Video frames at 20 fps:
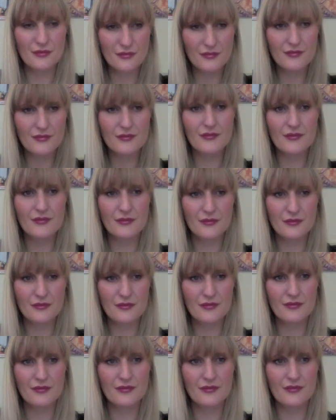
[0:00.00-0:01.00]

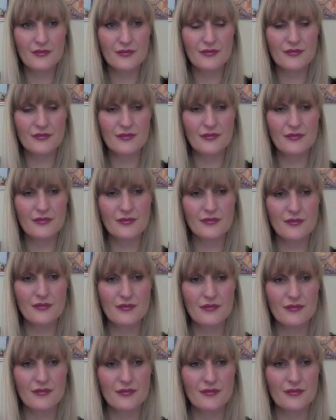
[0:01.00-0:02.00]

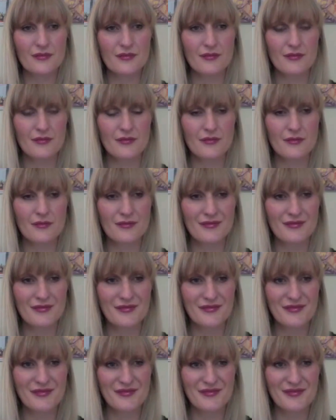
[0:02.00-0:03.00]

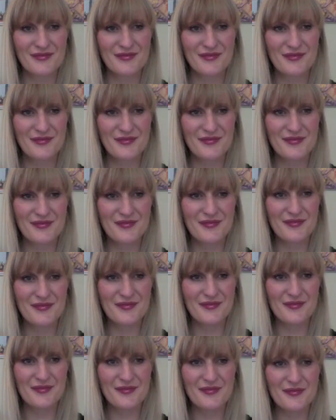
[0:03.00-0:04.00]

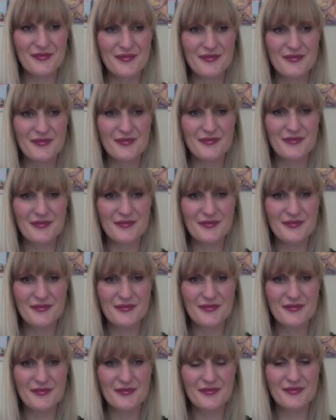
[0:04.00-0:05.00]

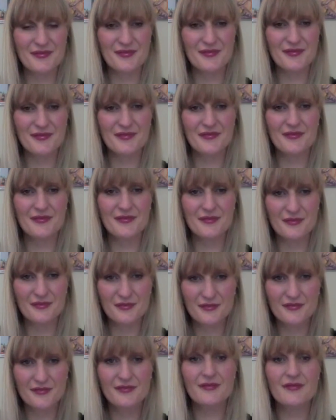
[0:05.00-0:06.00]

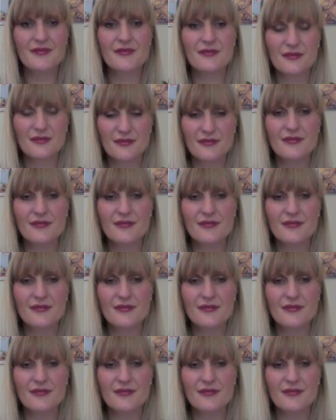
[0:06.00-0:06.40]
(silent)